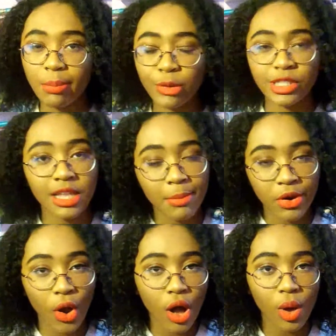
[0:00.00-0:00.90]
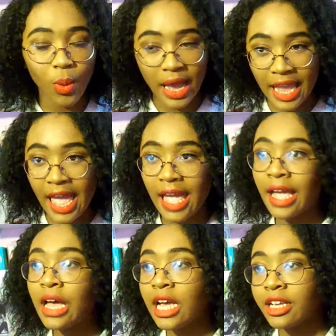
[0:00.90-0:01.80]
most of them are all YA,
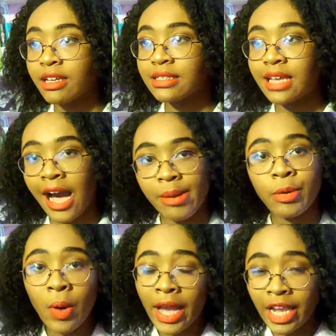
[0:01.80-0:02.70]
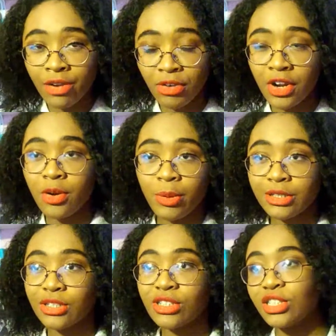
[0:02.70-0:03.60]
because I'm a YA reader
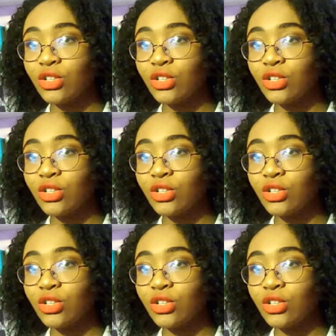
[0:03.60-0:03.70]
personally,